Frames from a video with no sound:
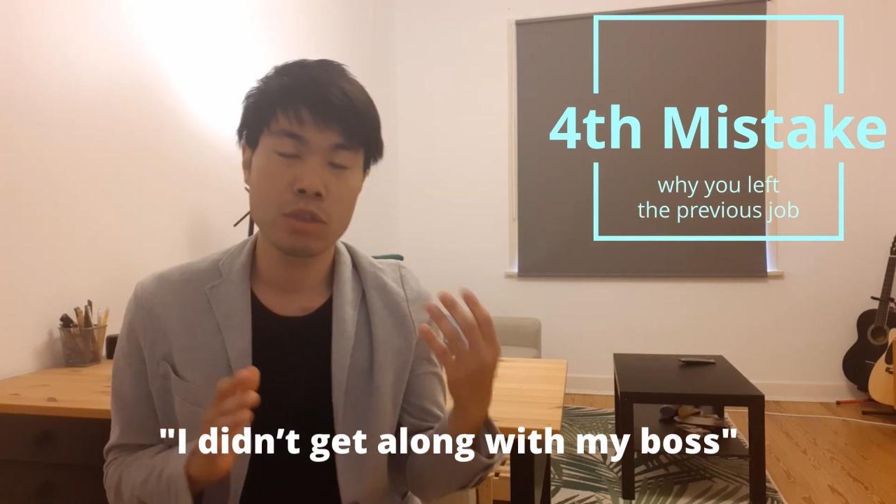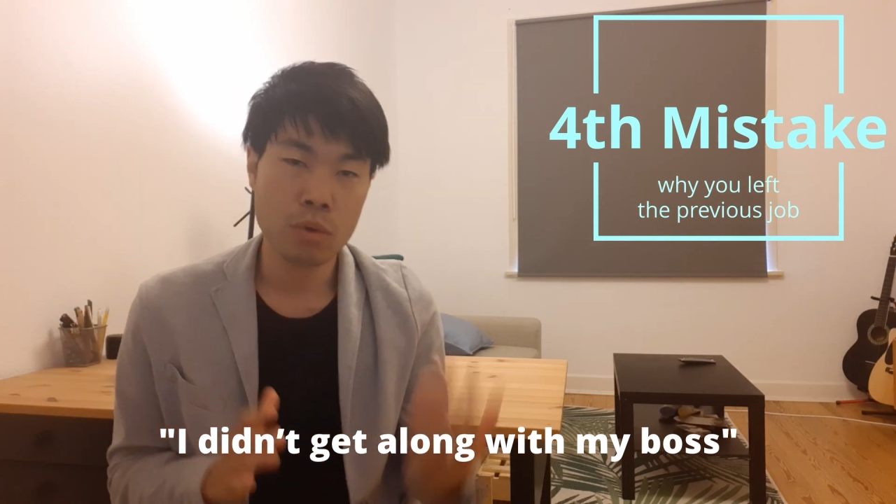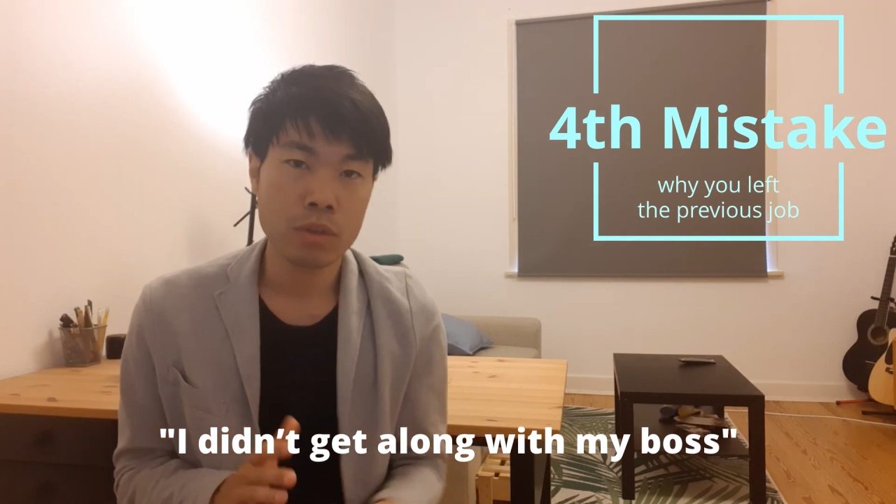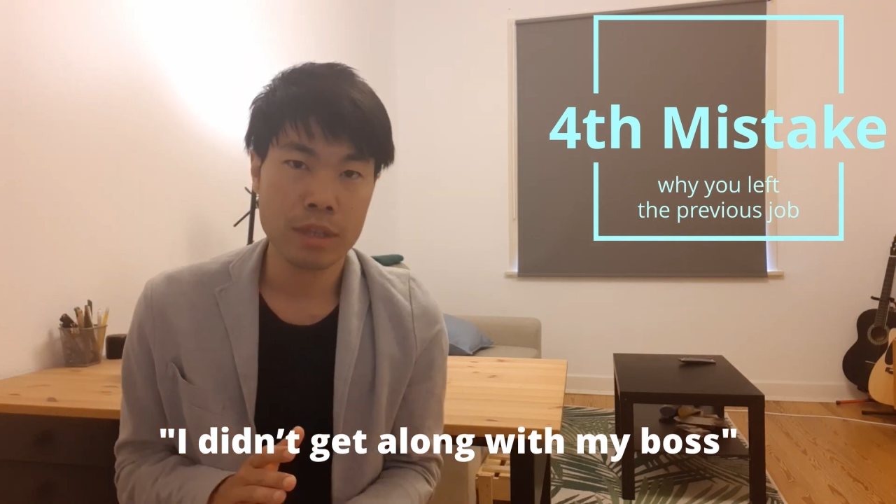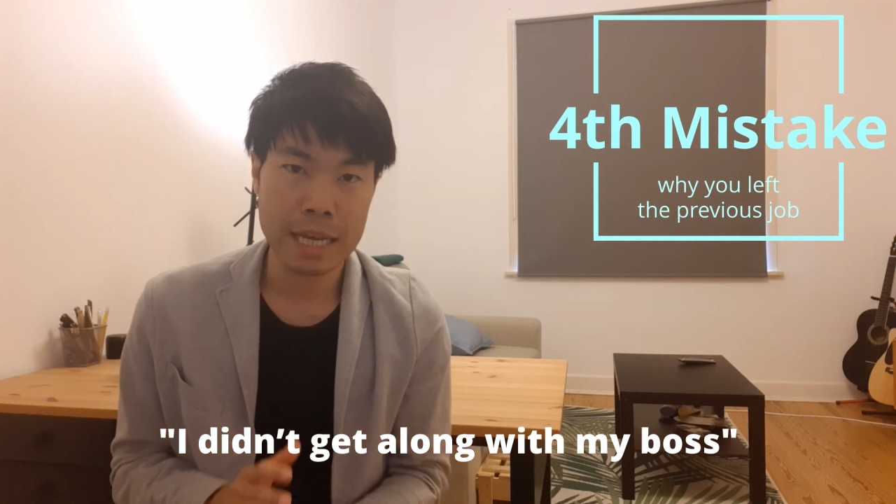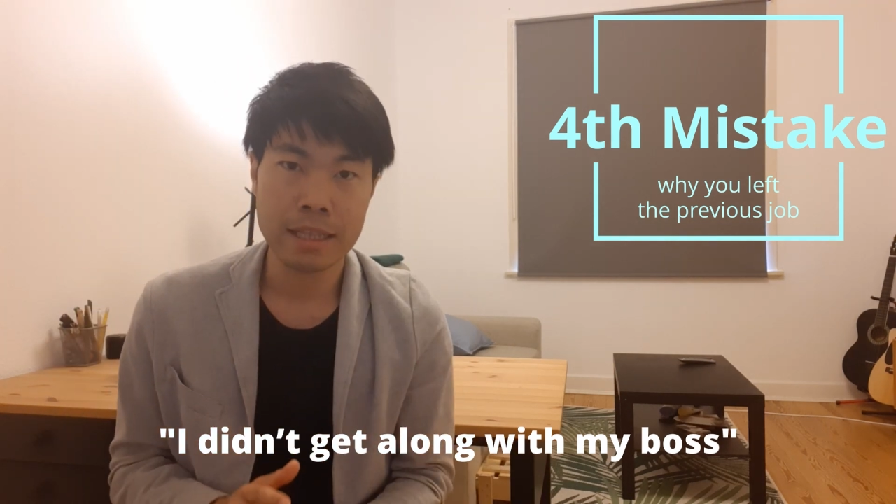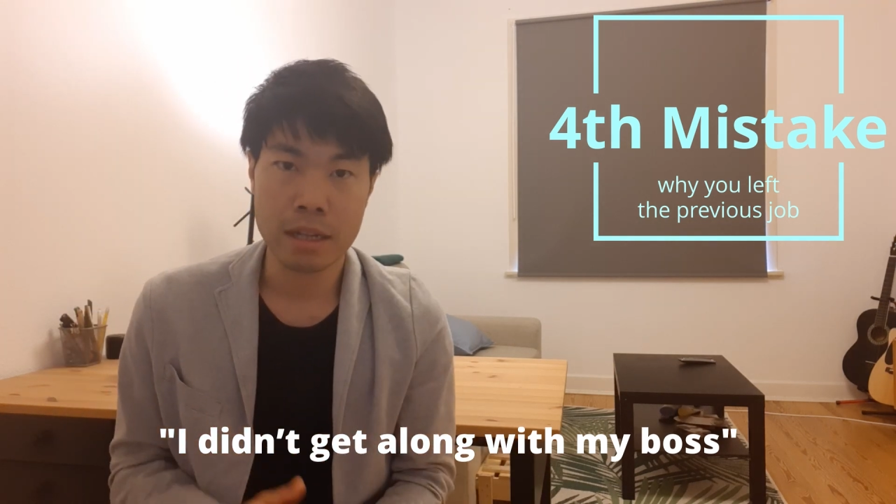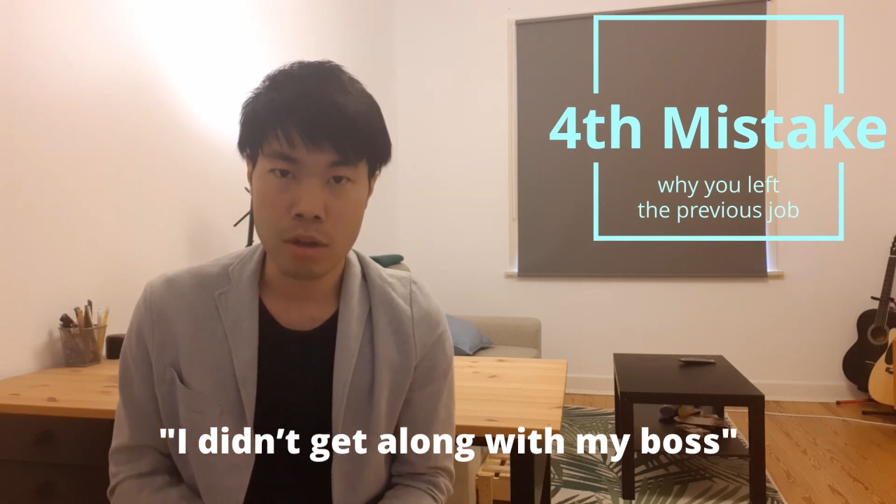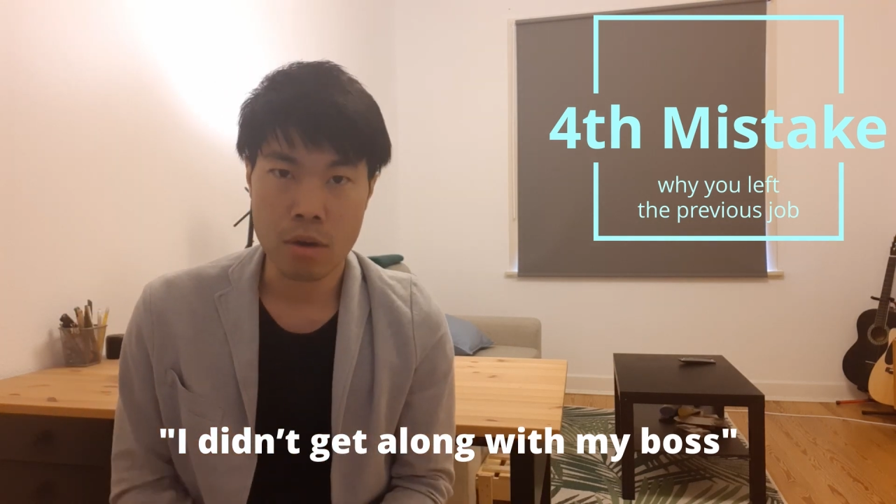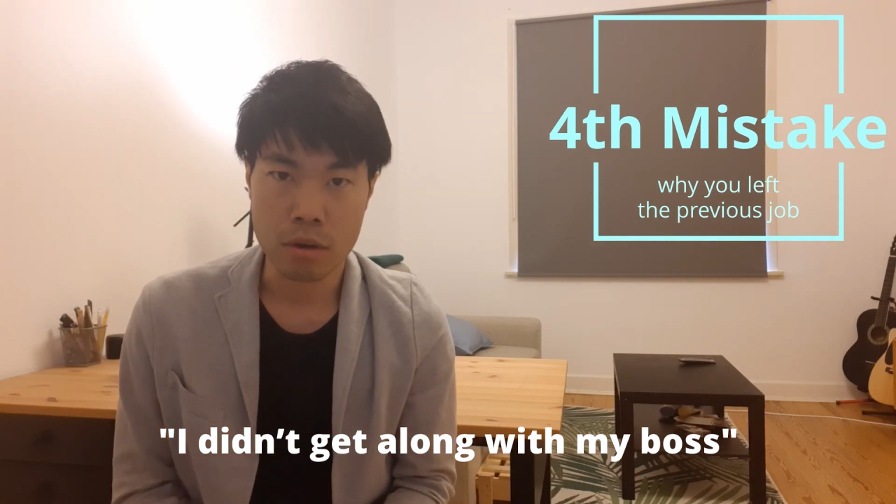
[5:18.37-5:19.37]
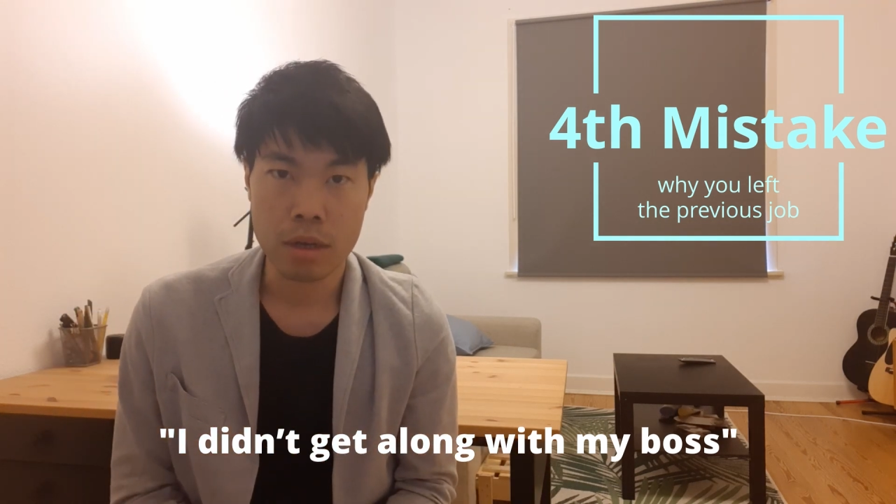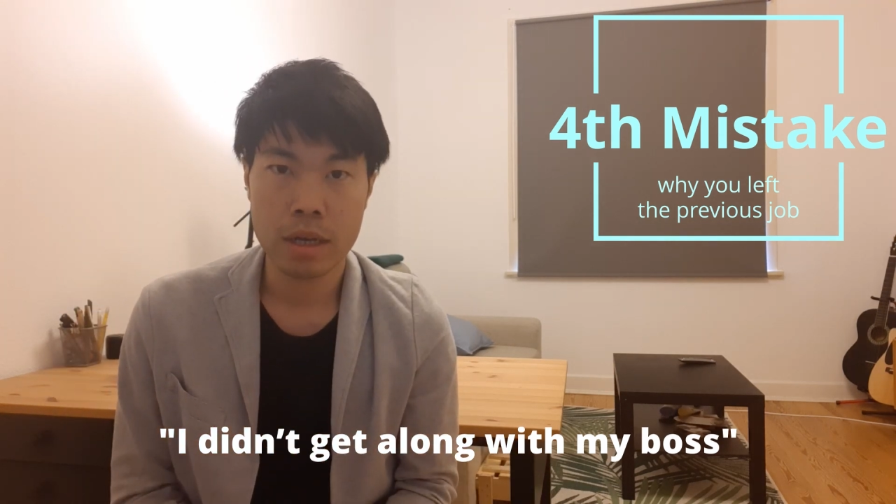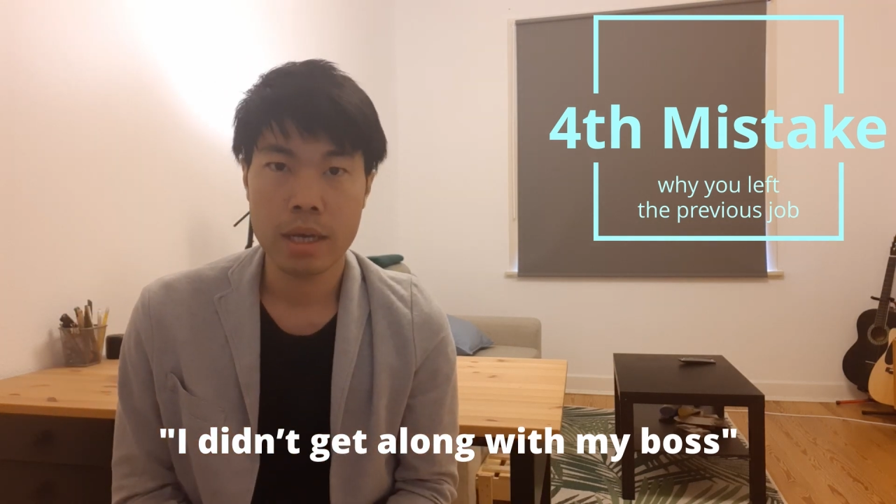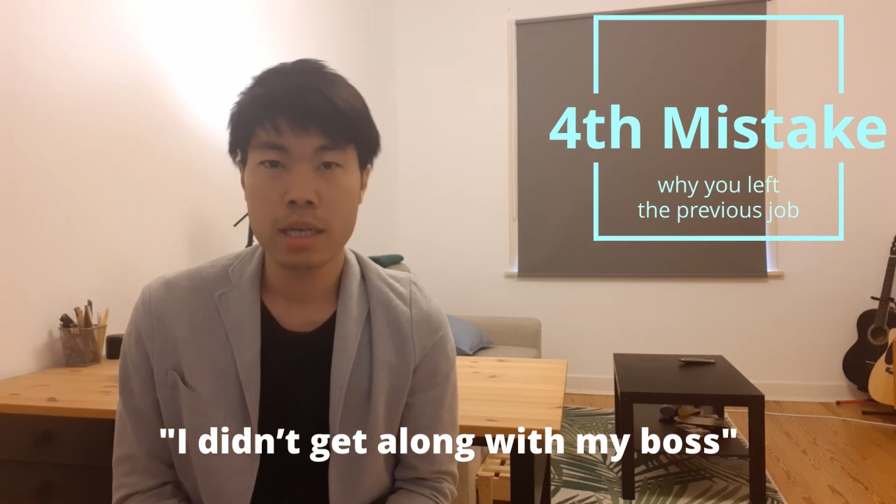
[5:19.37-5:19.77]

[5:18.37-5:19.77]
don't get along.